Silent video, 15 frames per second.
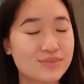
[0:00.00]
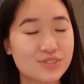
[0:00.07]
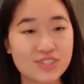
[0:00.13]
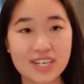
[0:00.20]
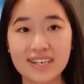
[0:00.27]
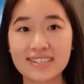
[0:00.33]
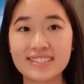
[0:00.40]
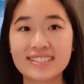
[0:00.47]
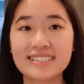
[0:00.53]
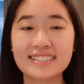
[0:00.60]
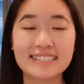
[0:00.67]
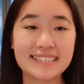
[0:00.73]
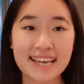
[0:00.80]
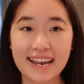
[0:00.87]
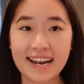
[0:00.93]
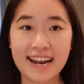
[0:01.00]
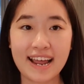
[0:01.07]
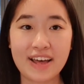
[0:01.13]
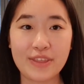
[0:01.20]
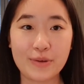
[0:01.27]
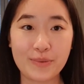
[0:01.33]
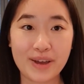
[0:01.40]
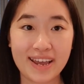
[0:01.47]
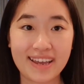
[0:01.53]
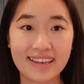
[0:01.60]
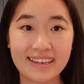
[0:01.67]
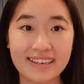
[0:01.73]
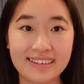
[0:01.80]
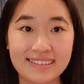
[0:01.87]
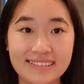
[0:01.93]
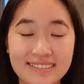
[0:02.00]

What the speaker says: just get it out of the way.